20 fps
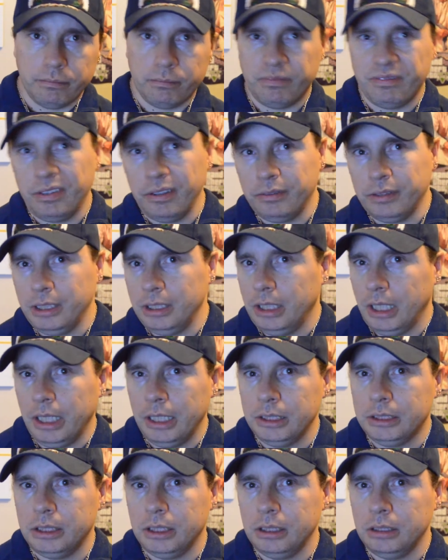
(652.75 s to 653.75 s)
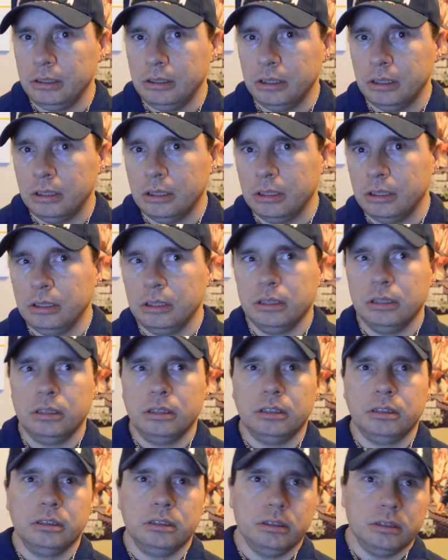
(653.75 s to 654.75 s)
15, 18.
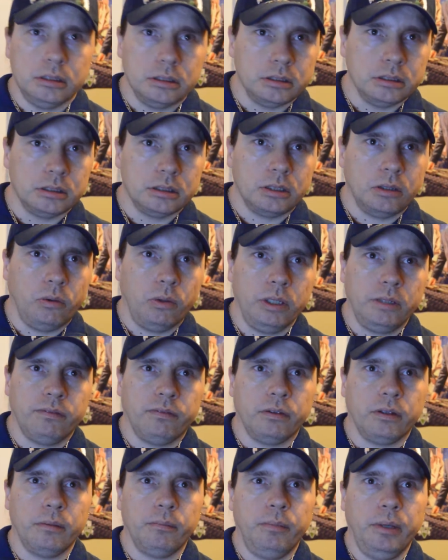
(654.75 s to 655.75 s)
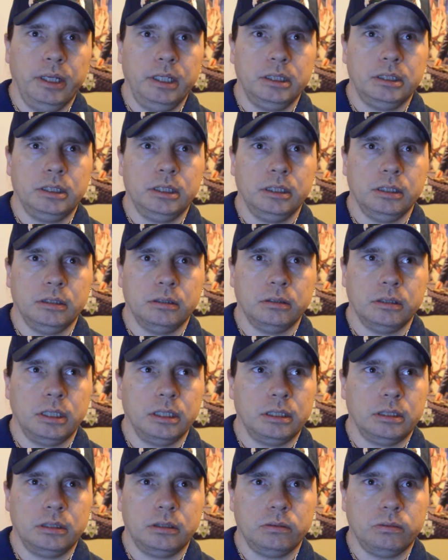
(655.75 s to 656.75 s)
Quit for a bit till
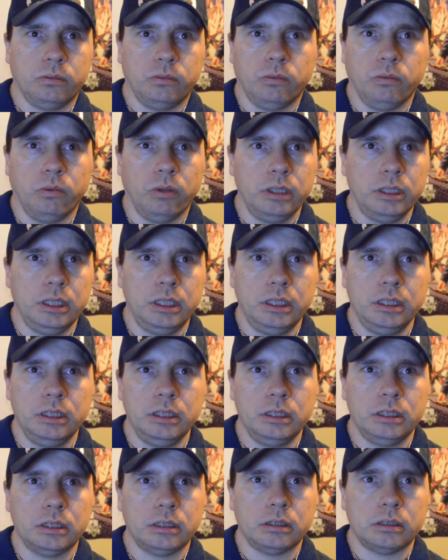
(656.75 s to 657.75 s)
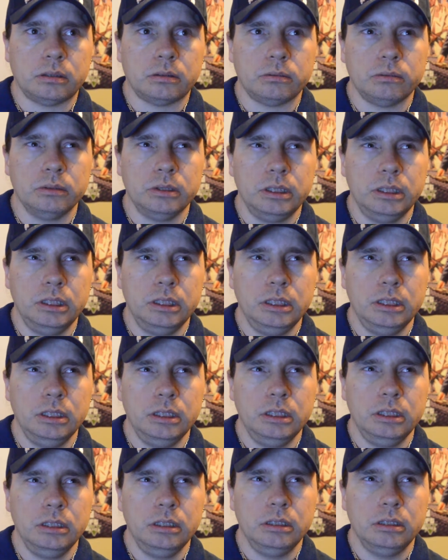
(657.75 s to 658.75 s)
like
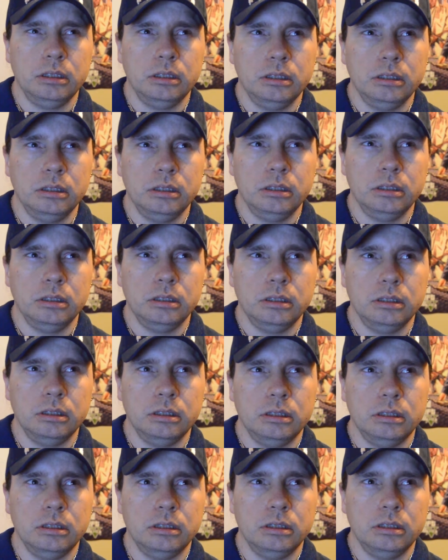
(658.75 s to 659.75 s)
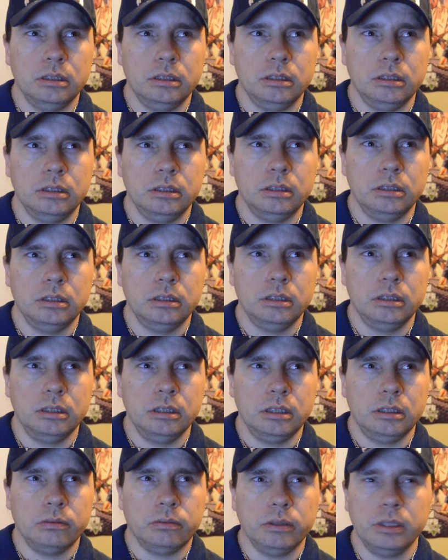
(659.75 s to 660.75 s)

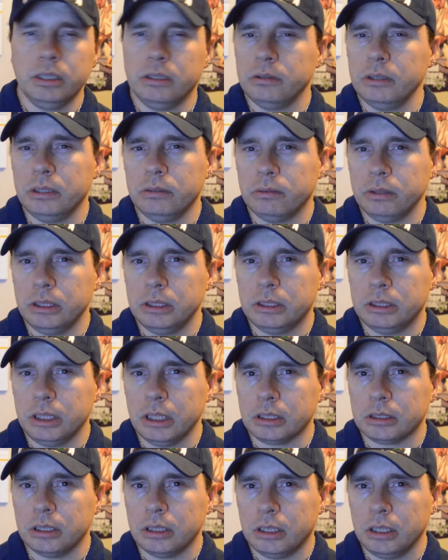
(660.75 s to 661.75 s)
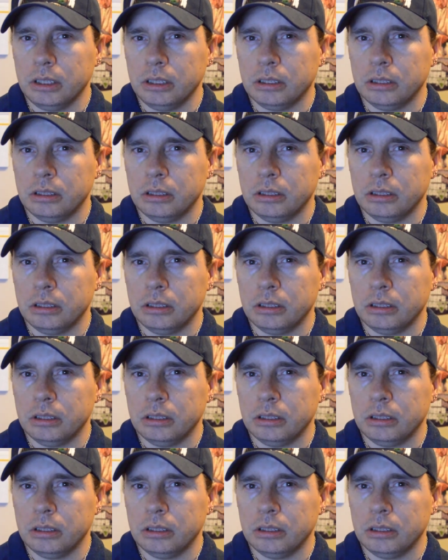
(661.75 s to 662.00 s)
23, 26, I think.